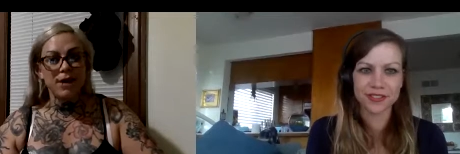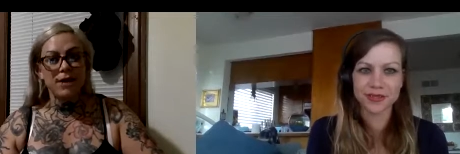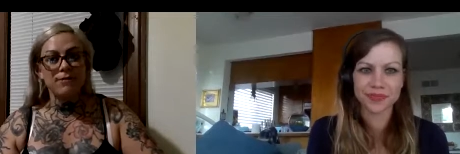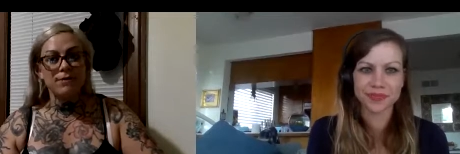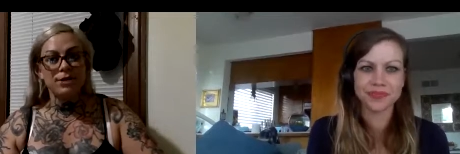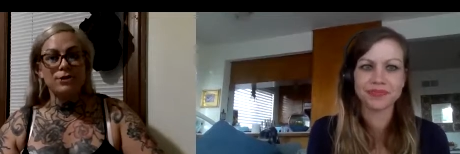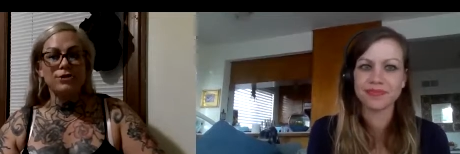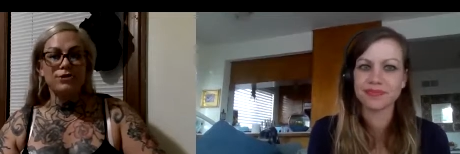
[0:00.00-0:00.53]
Speaker 1: five
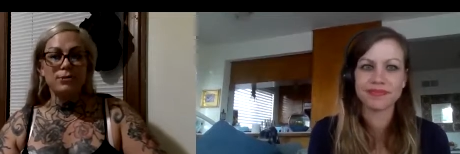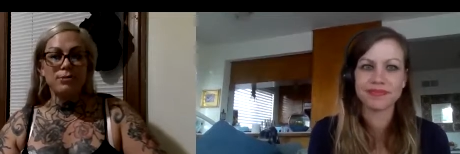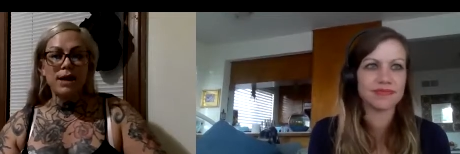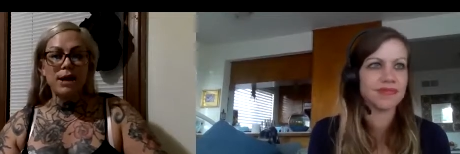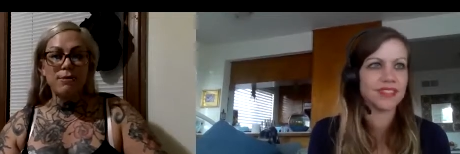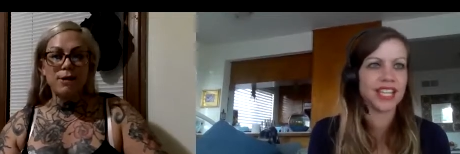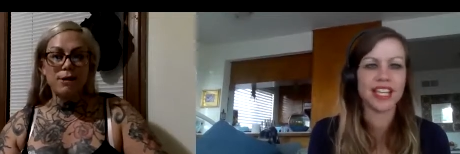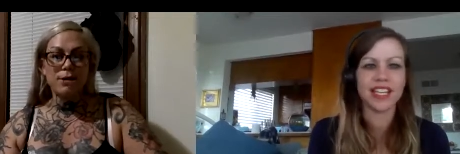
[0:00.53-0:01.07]
years from
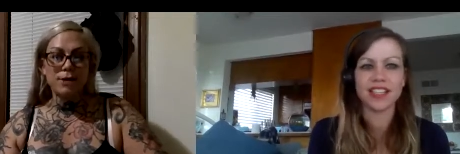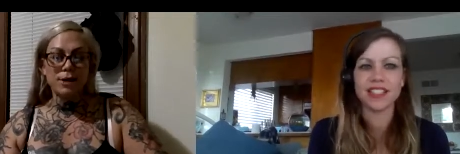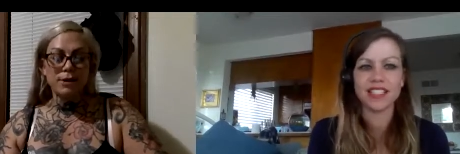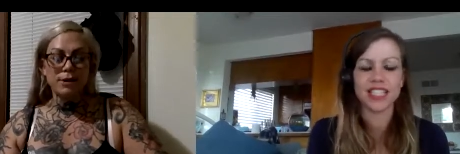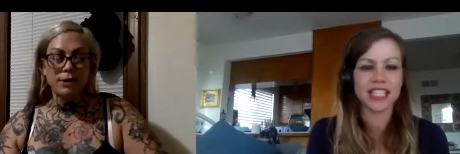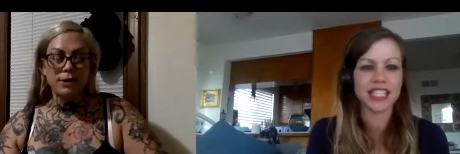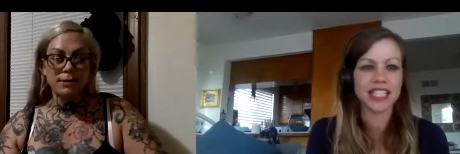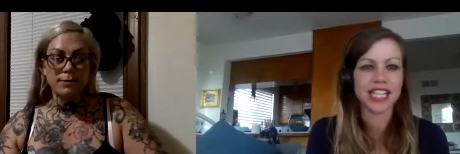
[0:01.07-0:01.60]
now whether you
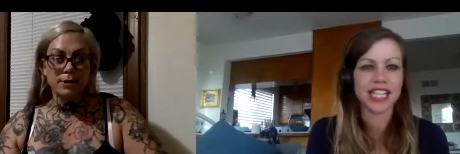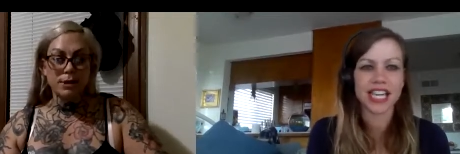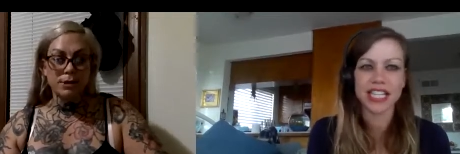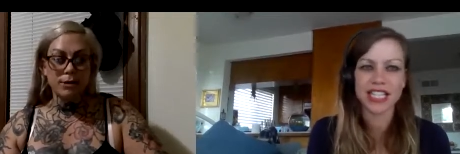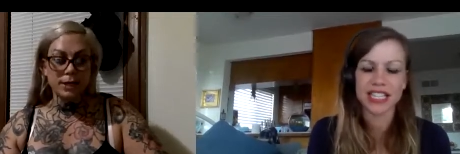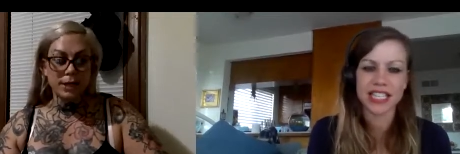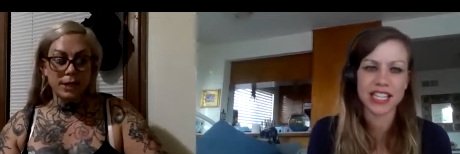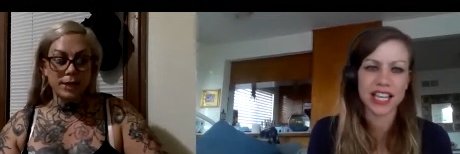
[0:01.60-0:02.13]
did
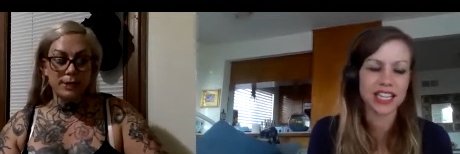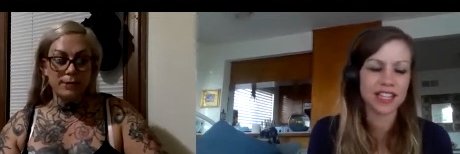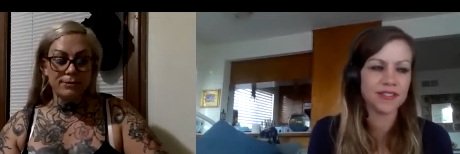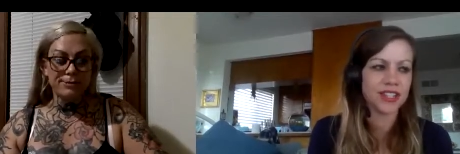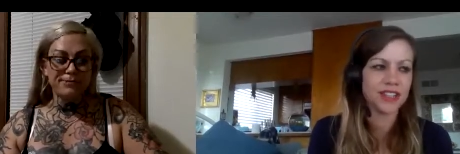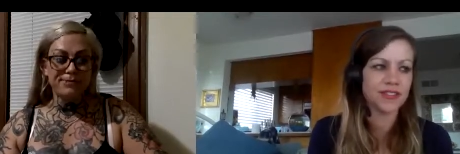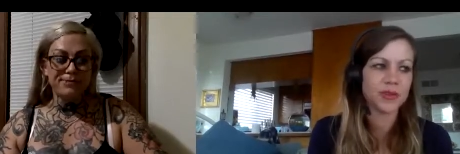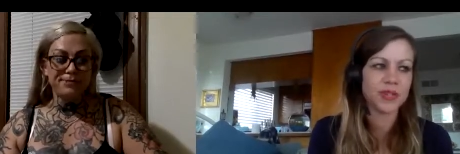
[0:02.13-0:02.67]
exactly. and
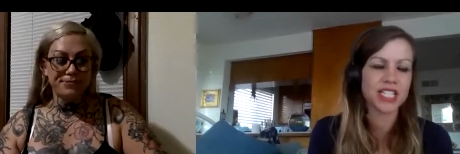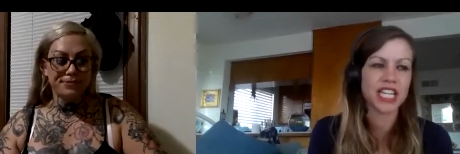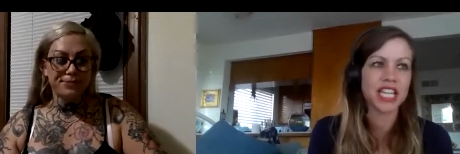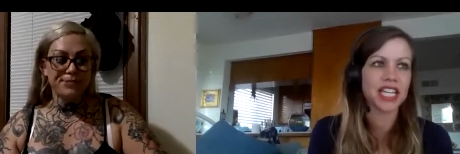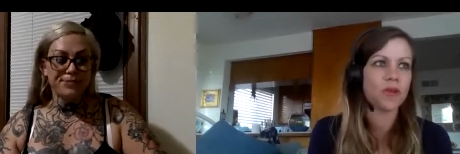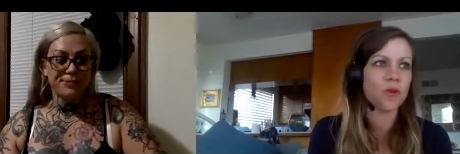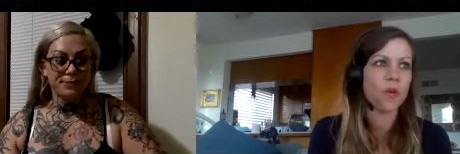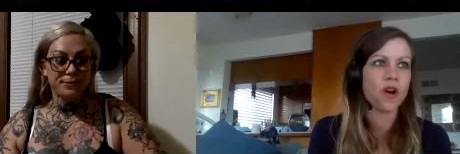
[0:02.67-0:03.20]
Speaker 2: even if you had
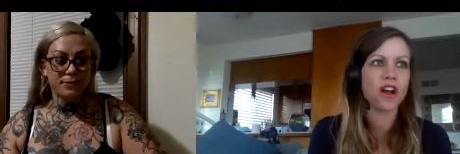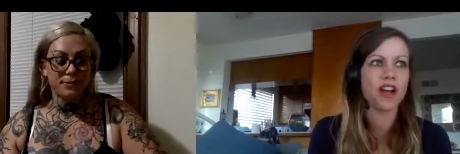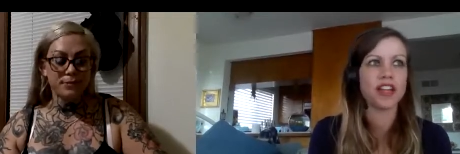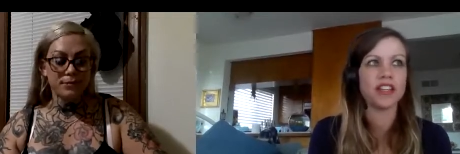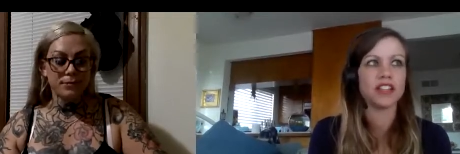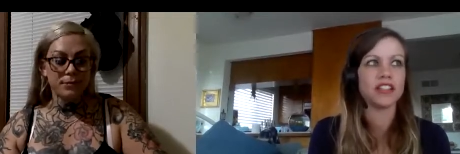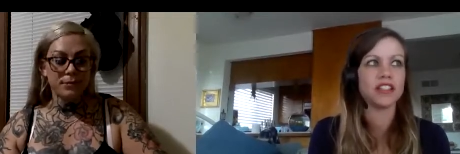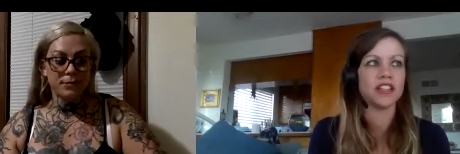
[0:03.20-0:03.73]
taken
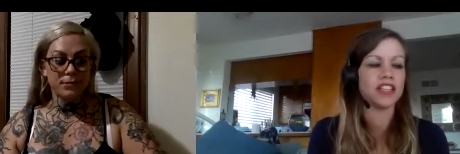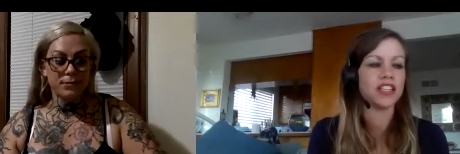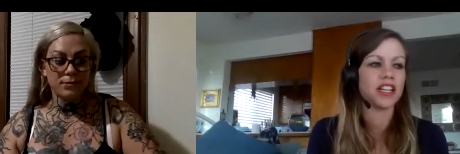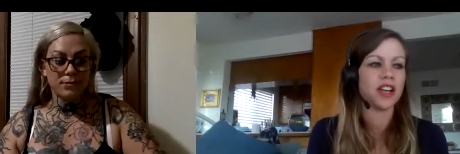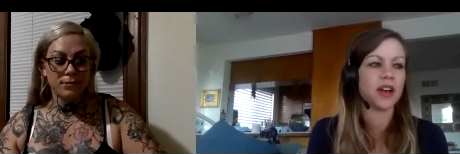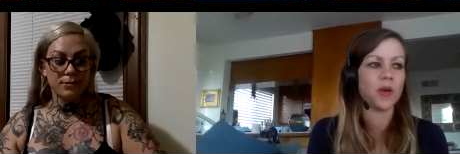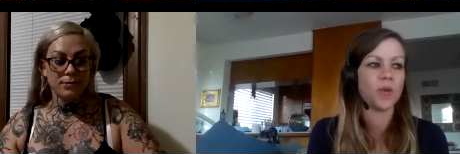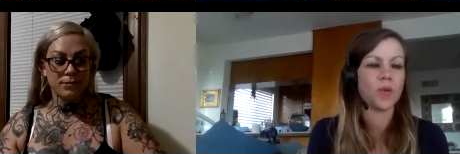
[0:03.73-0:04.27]
one, you
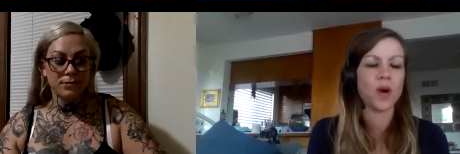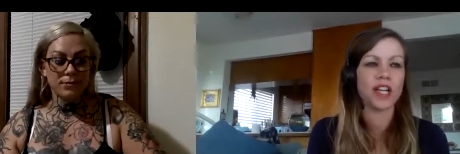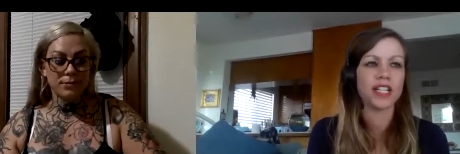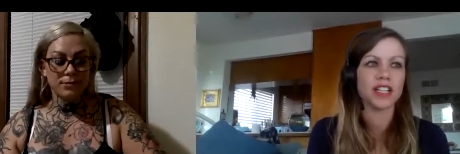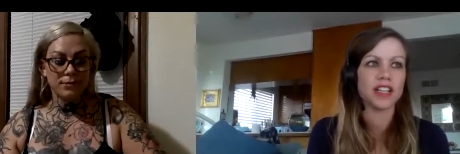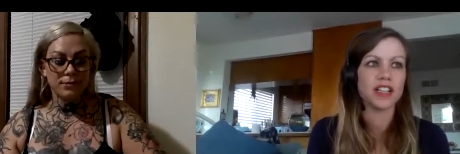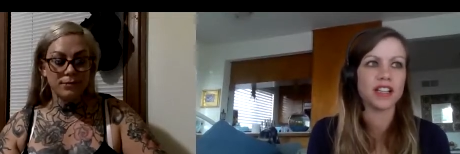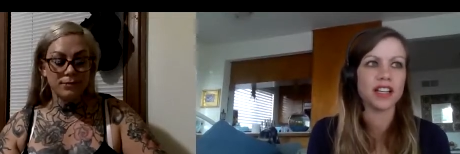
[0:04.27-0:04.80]
know,
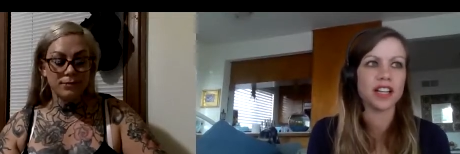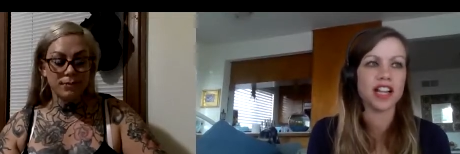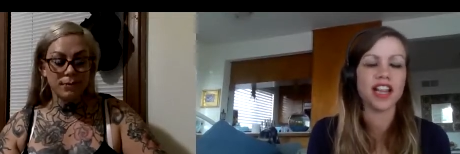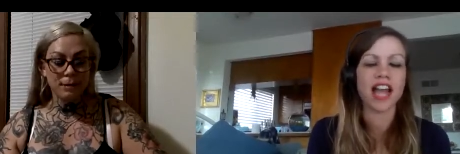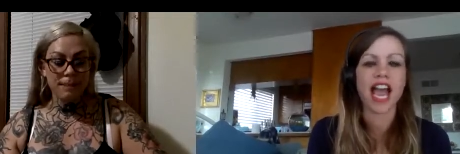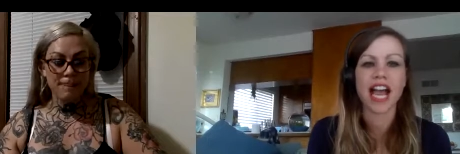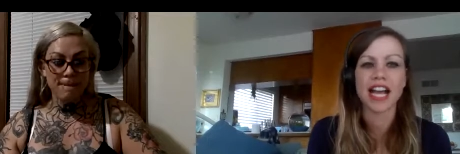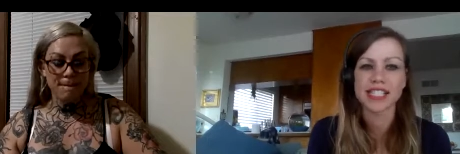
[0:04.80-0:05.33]
one
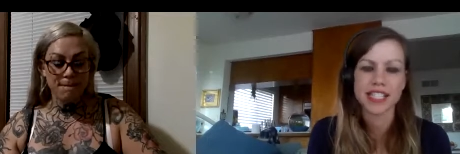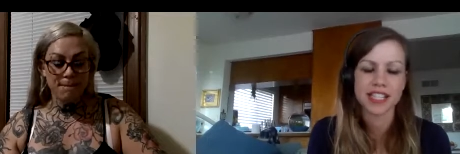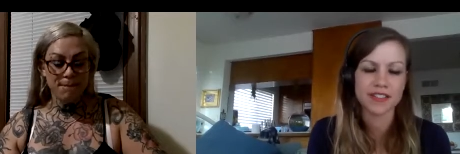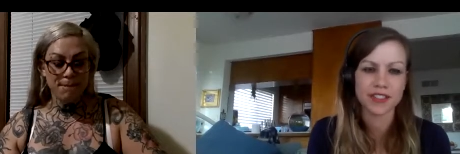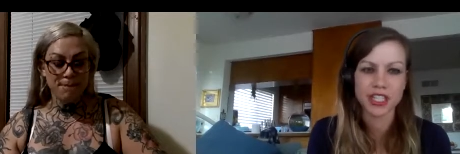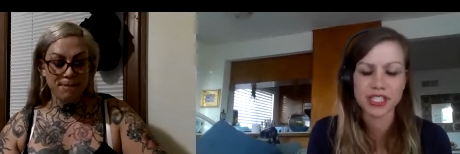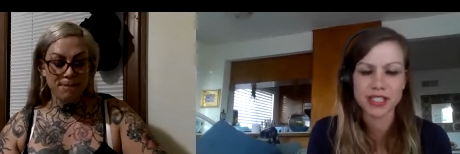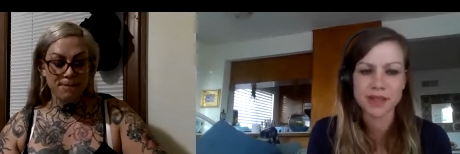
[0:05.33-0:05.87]
class
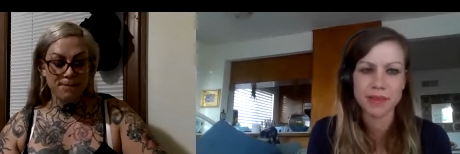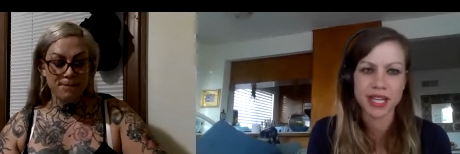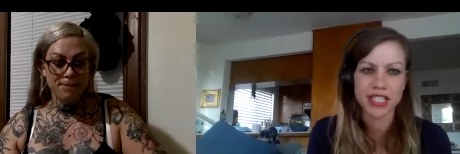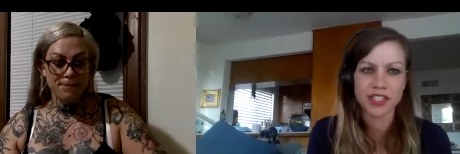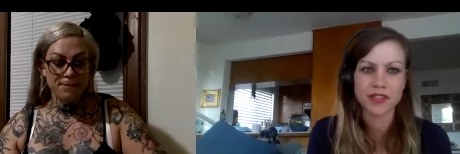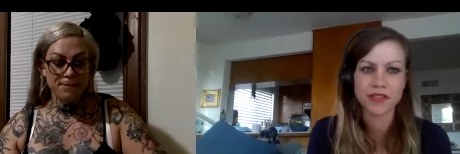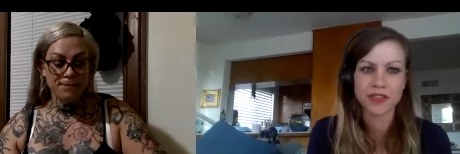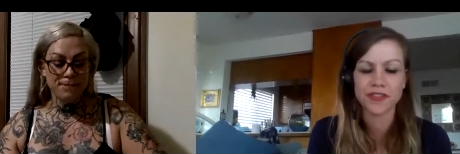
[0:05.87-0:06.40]
every
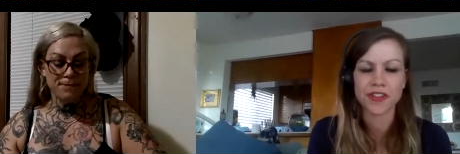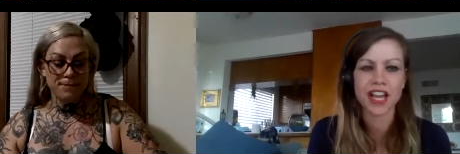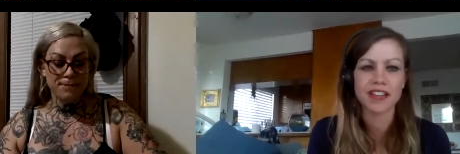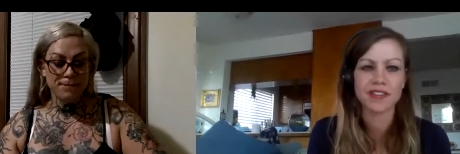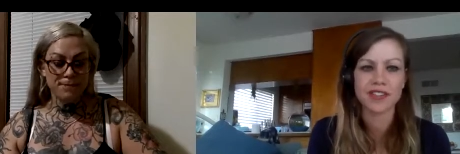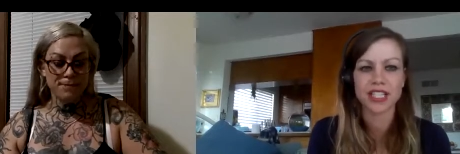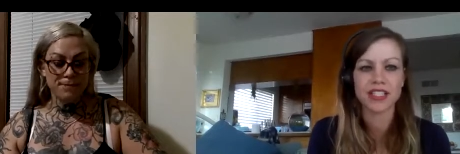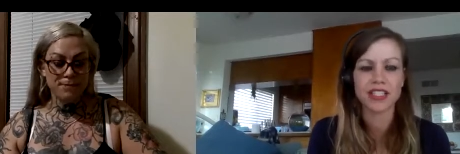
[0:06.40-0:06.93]
semester for
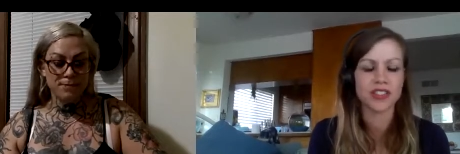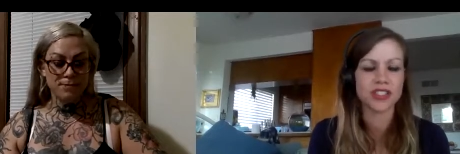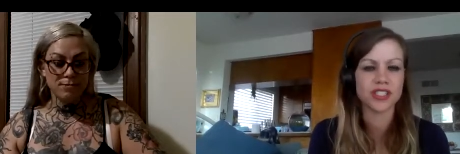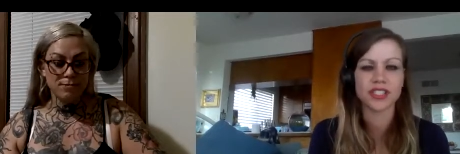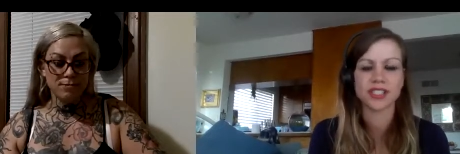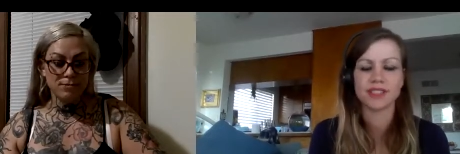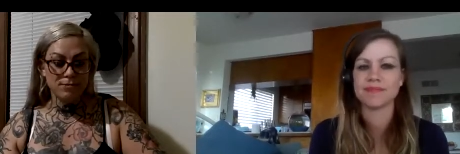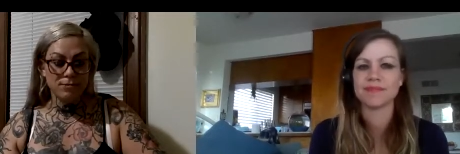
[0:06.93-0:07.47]
five years,